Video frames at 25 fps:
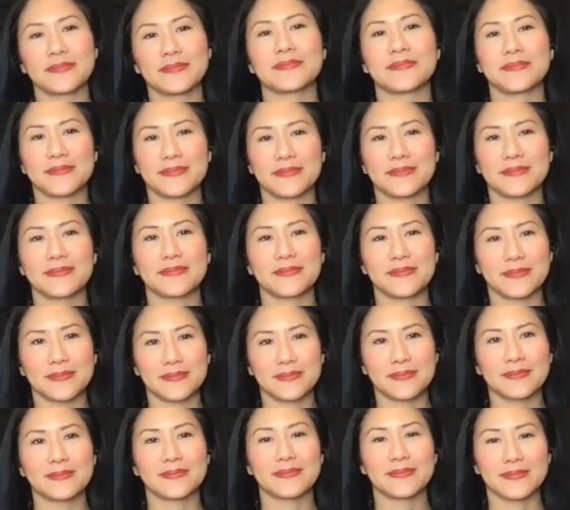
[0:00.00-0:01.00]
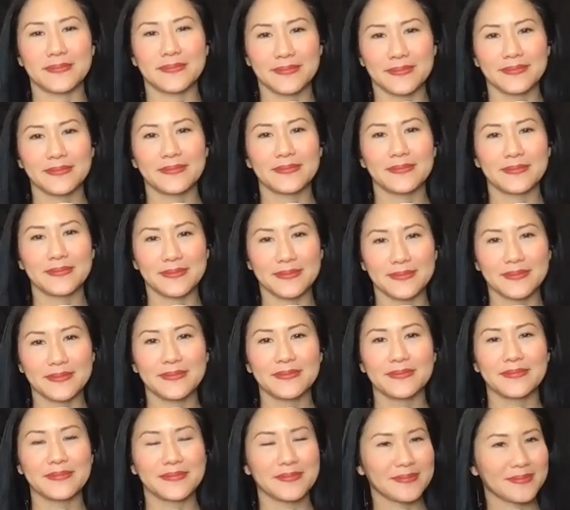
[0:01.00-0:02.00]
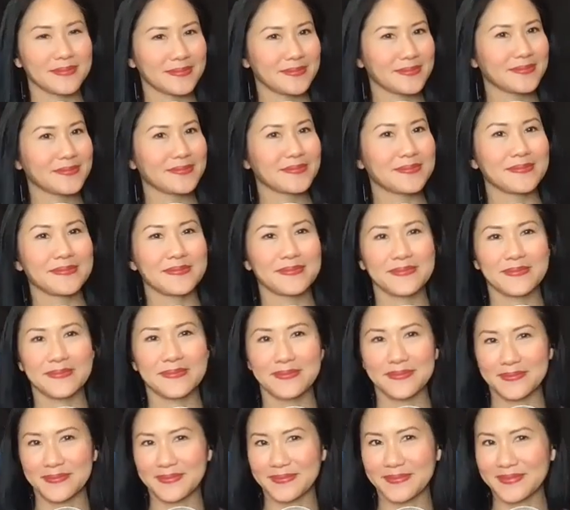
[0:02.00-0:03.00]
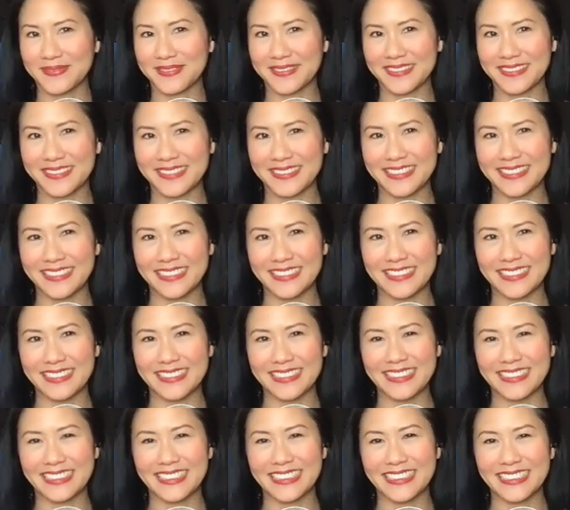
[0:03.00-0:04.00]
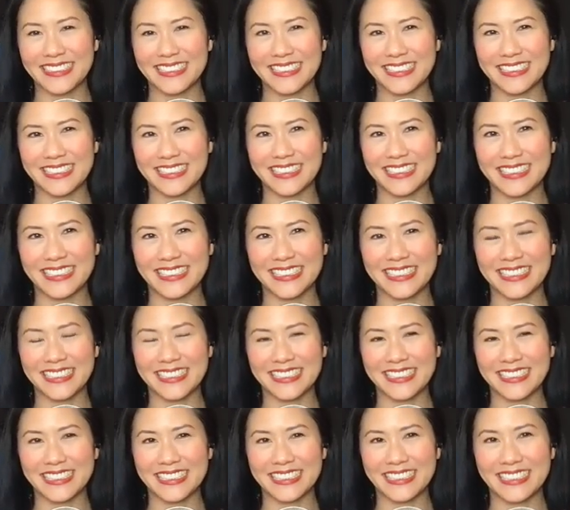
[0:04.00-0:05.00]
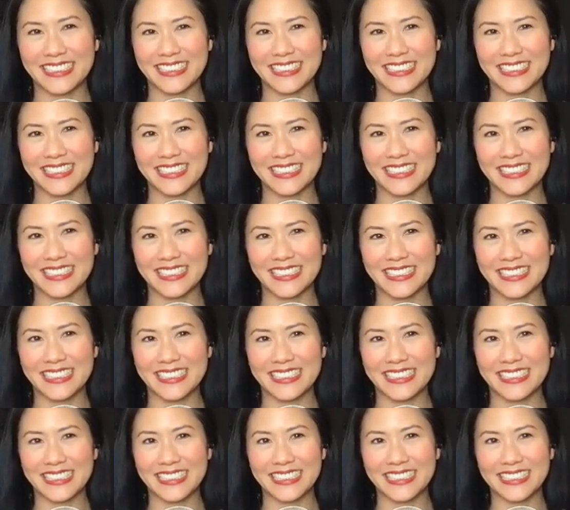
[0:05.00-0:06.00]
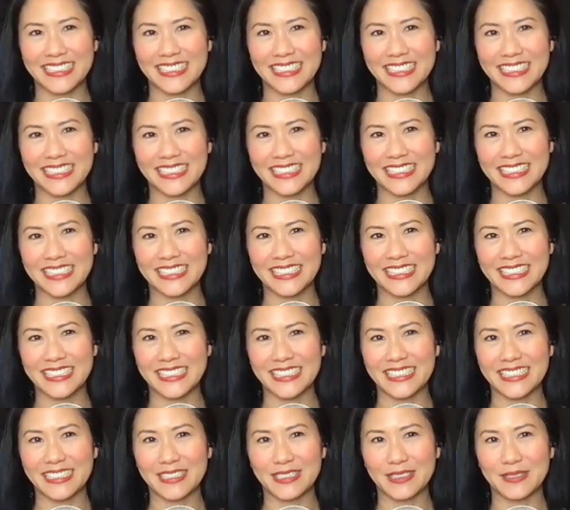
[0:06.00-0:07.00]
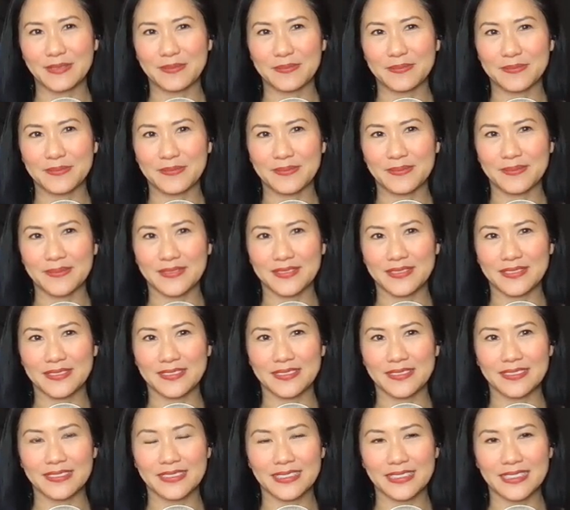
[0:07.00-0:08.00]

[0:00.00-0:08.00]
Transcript: (silent)